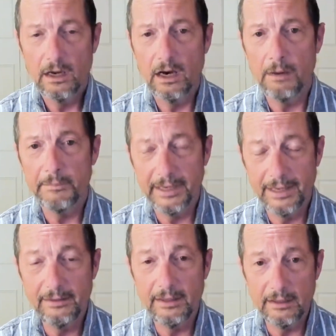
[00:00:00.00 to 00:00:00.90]
Um,
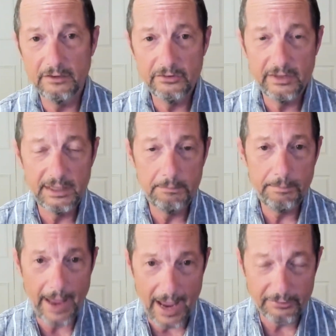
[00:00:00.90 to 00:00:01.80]
it is the
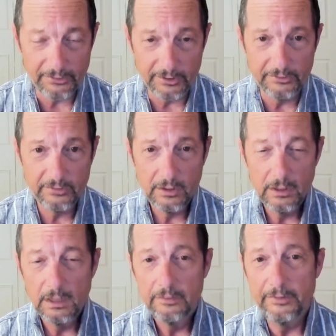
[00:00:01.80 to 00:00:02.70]
passage
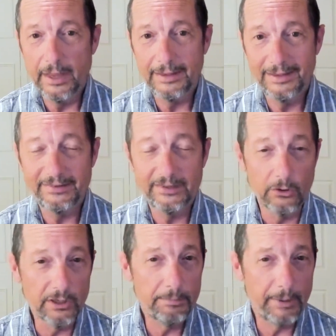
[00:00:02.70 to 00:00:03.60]
that is the
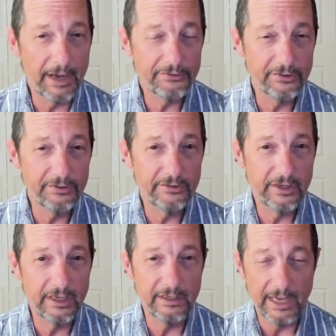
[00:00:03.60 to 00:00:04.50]
only
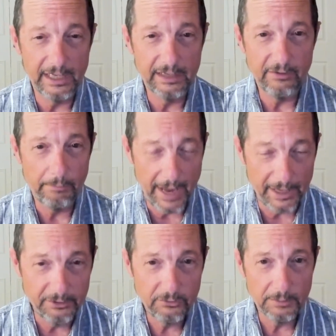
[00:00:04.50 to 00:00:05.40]
passage in any of our
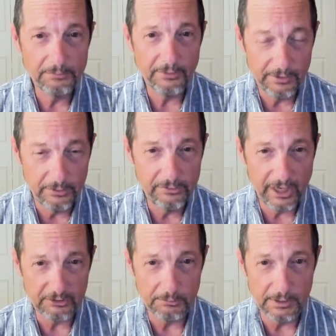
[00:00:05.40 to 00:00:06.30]
manuscripts of the New
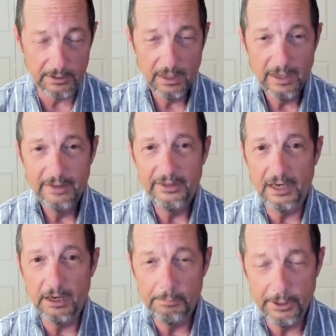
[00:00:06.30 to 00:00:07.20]
Testament
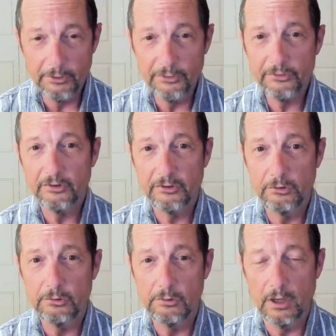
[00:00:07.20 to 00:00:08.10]
that appears
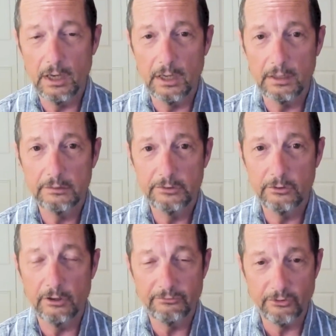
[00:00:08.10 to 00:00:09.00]
to uh, to
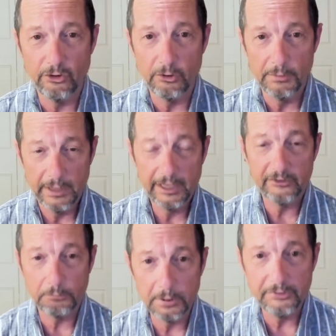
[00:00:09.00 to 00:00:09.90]
affirm
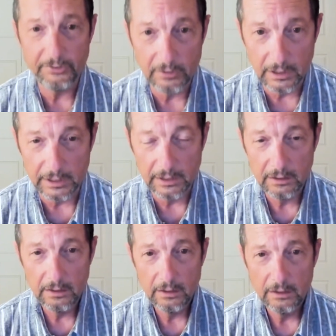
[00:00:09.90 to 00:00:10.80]
explicitly
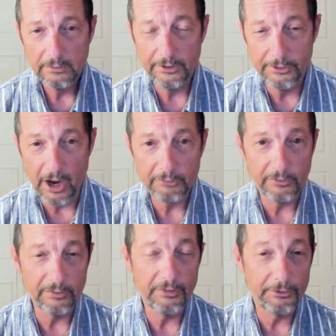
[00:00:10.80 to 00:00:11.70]
the
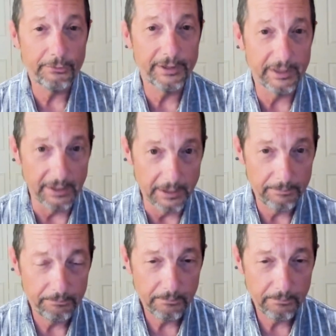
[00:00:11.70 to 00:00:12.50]
doctrine of the Trinity.